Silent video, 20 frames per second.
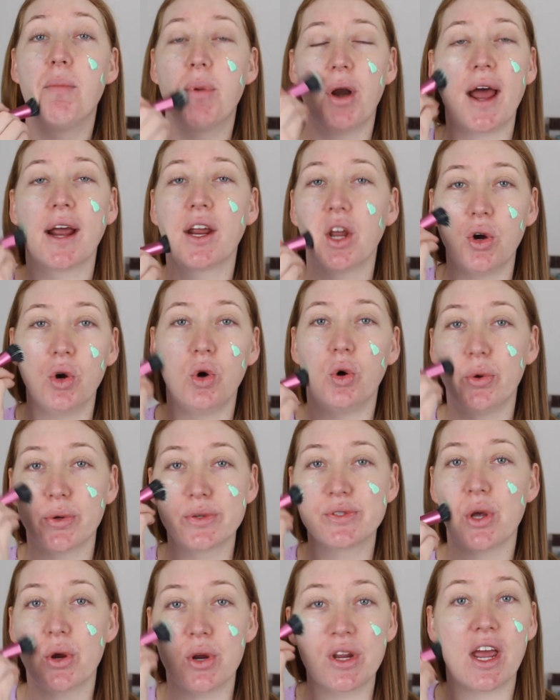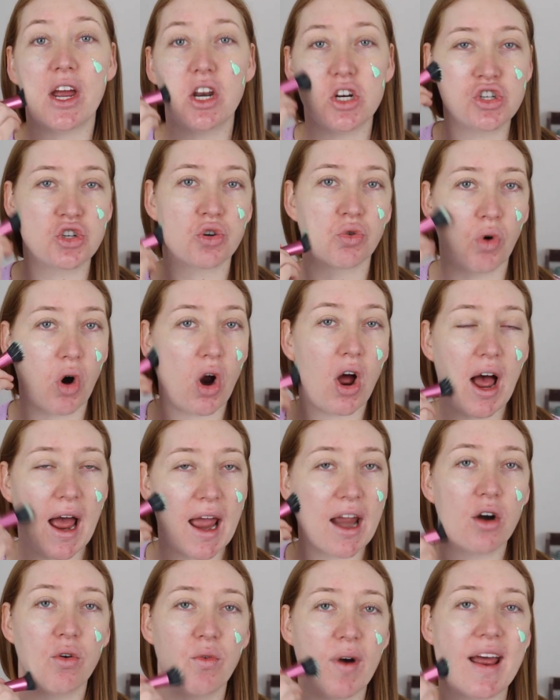but I can also get
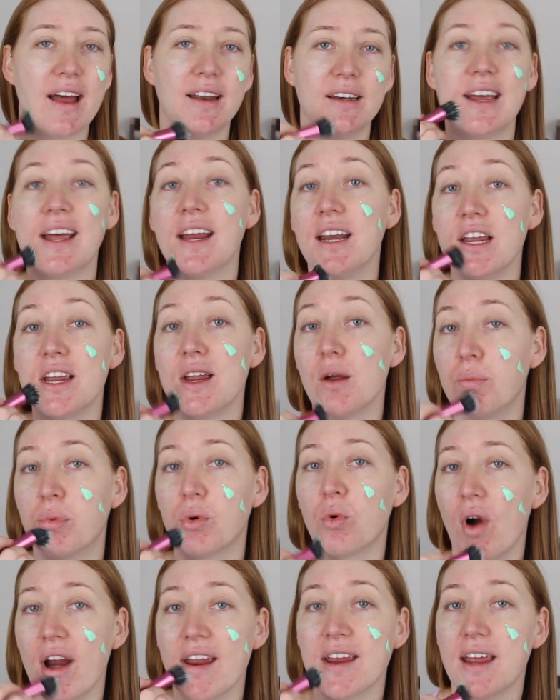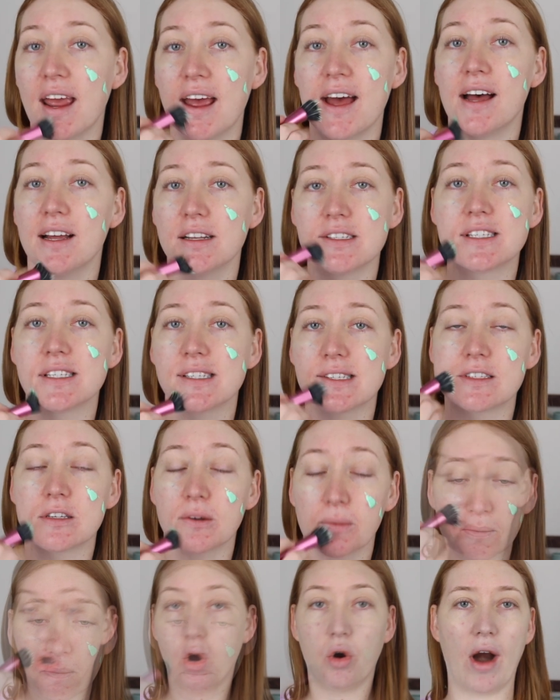dry around any
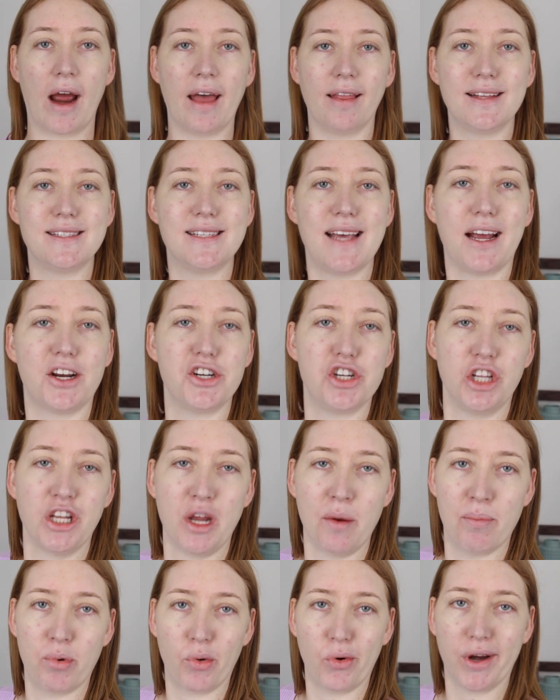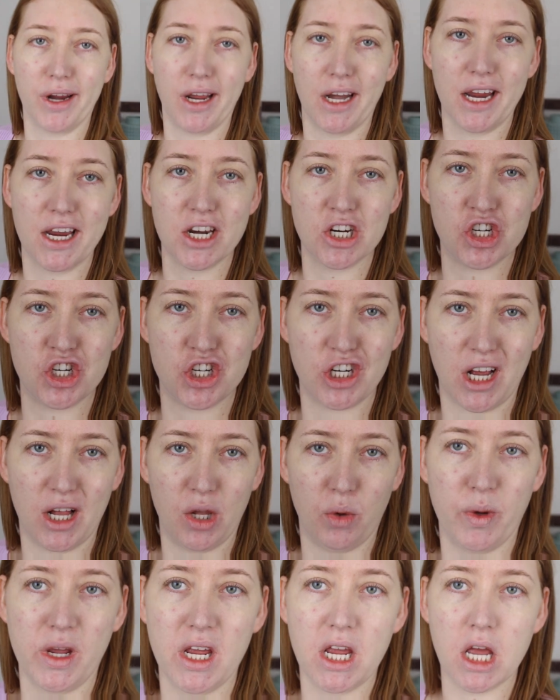breakouts. All right, let's actually bring it in,
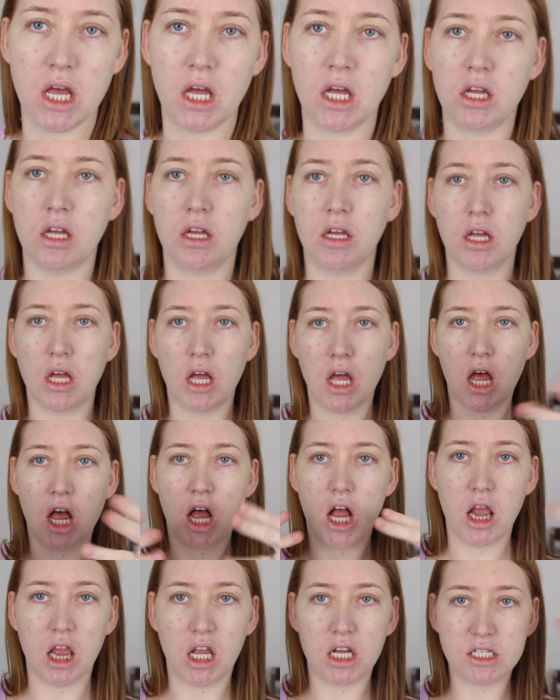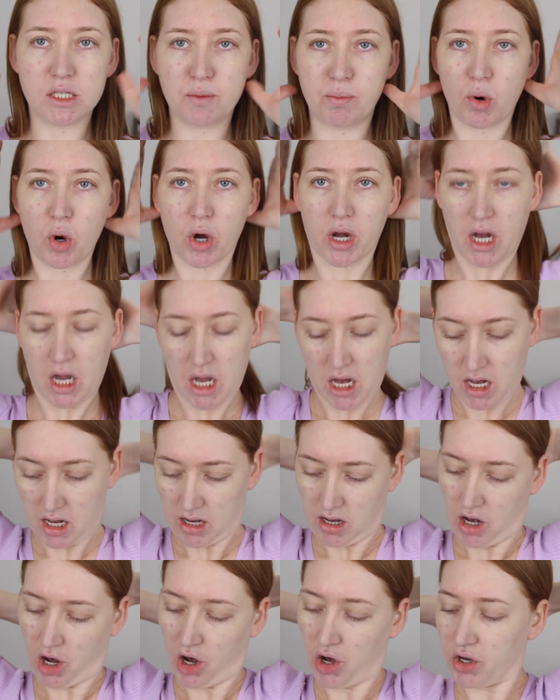shall we? Let's bring it
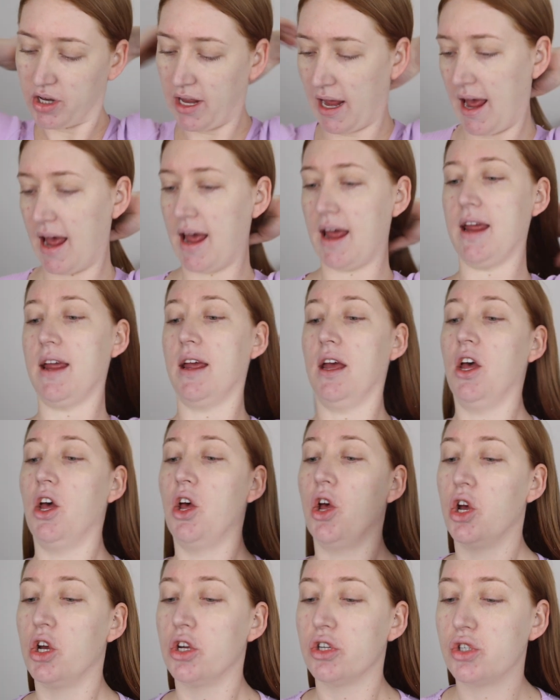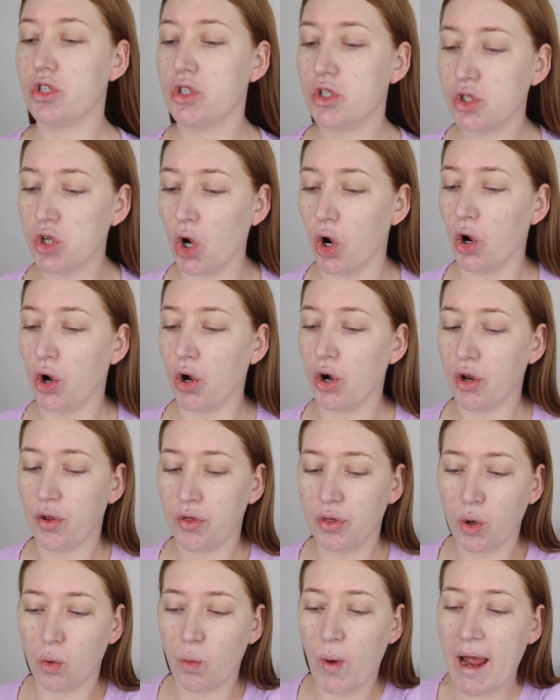in, okay. So,
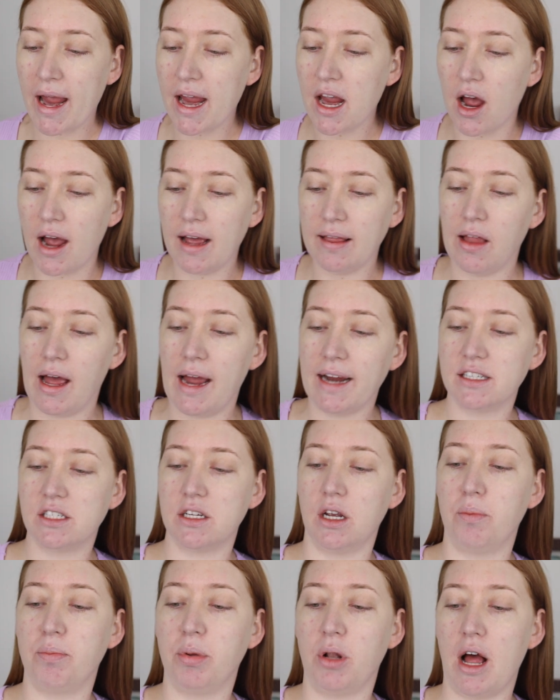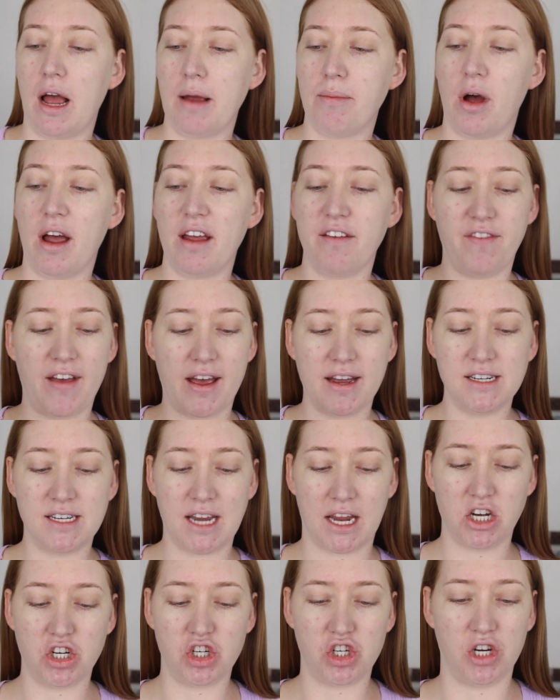the way I like to apply my
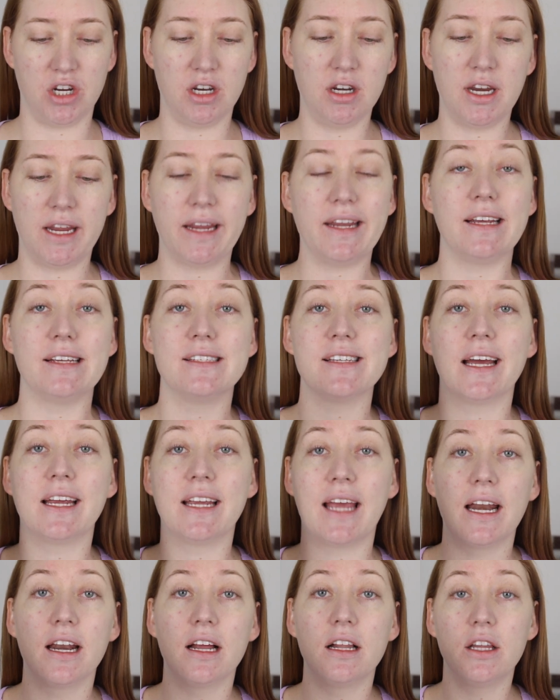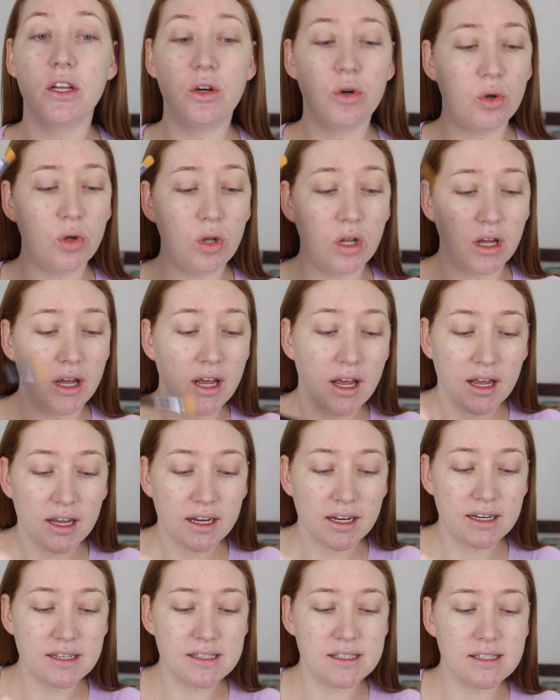foundation is I get a little
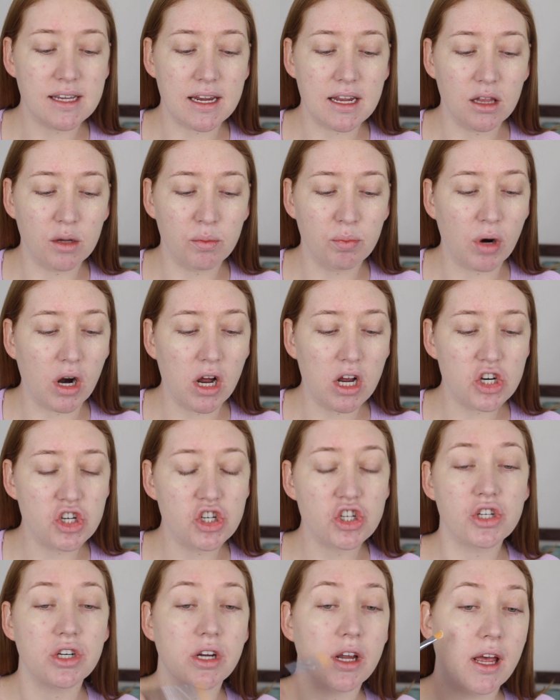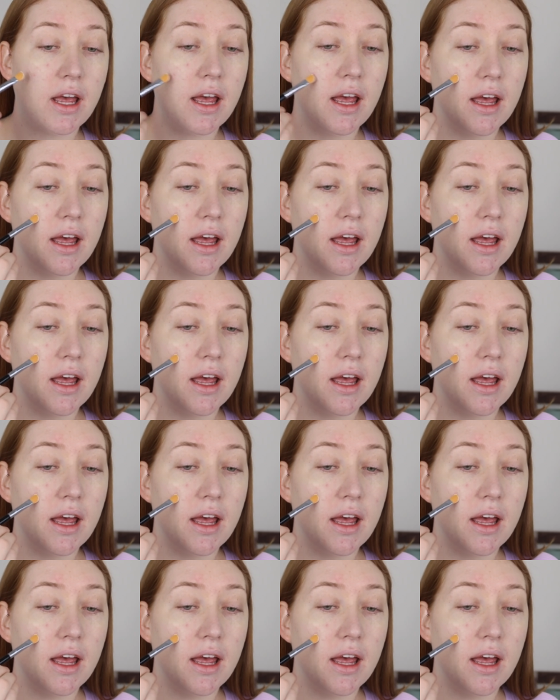concealer brush